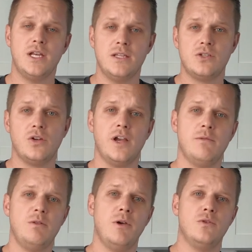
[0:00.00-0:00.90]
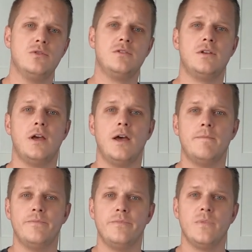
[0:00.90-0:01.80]
and Instagram. We post
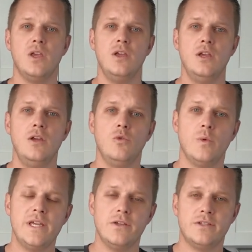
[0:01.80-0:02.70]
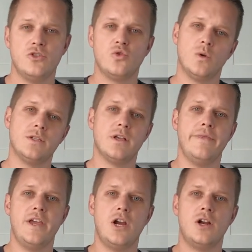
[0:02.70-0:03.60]
reels and shorts
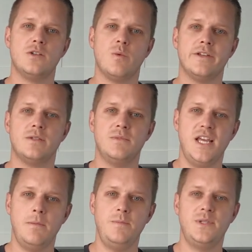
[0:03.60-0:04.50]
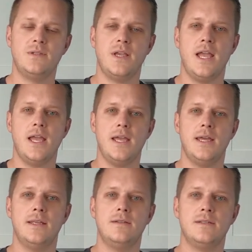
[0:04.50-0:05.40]
on there, as well as some tips,
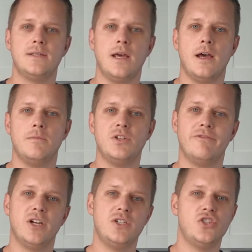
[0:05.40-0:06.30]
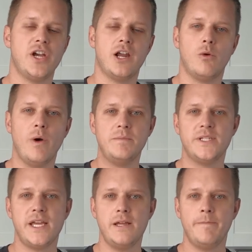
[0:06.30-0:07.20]
and don't forget to check out our
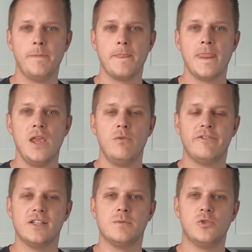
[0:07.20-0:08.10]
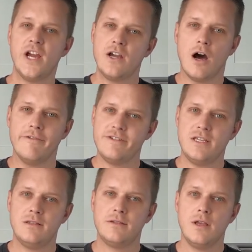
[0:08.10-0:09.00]
website. We've got some great
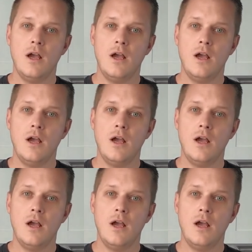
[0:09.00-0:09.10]
coffees.